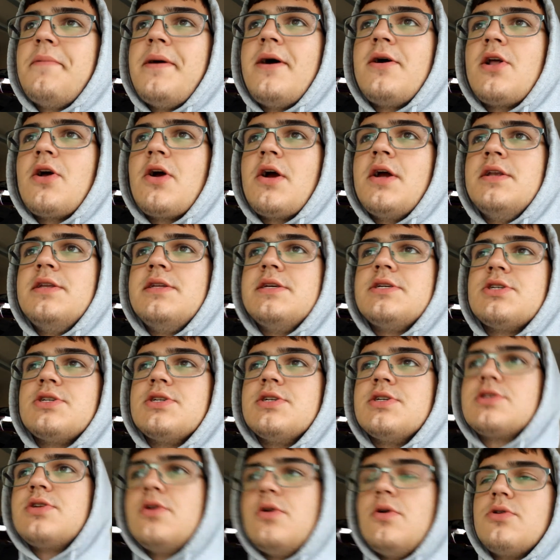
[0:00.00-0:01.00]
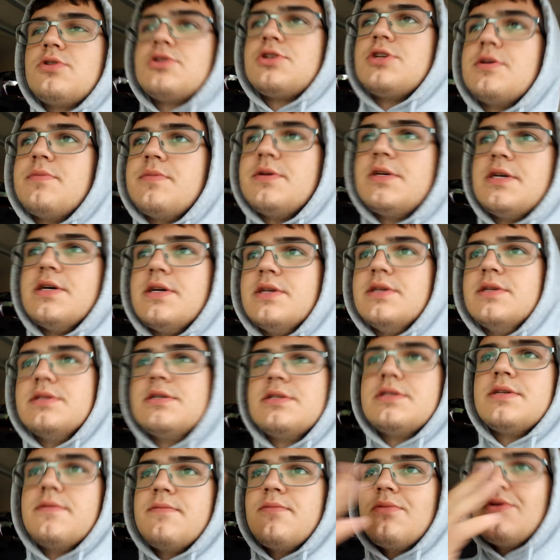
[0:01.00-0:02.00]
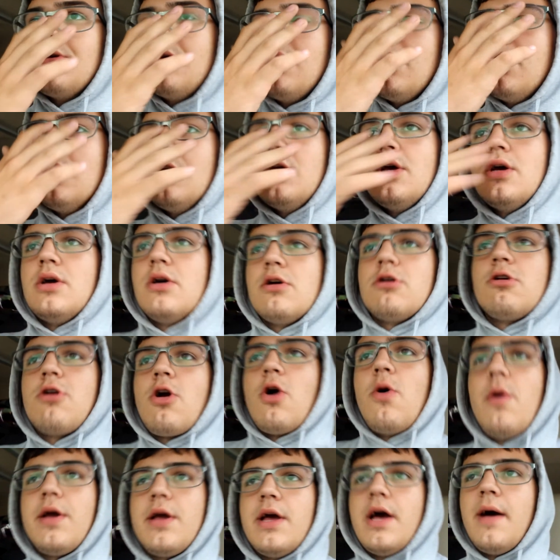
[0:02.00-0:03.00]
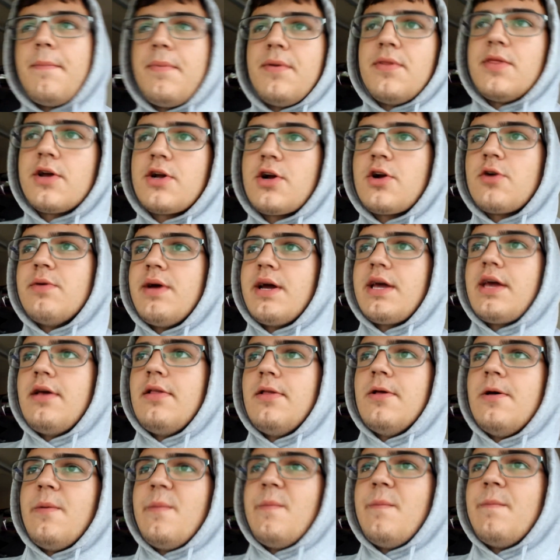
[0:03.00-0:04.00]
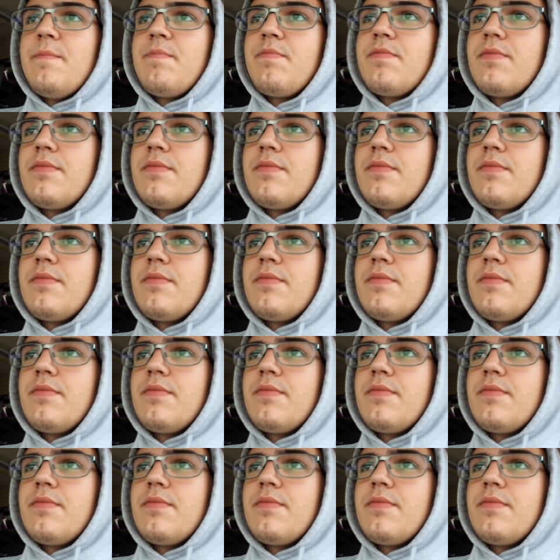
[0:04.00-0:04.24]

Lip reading: our indigenous culture, because growing up in the curriculum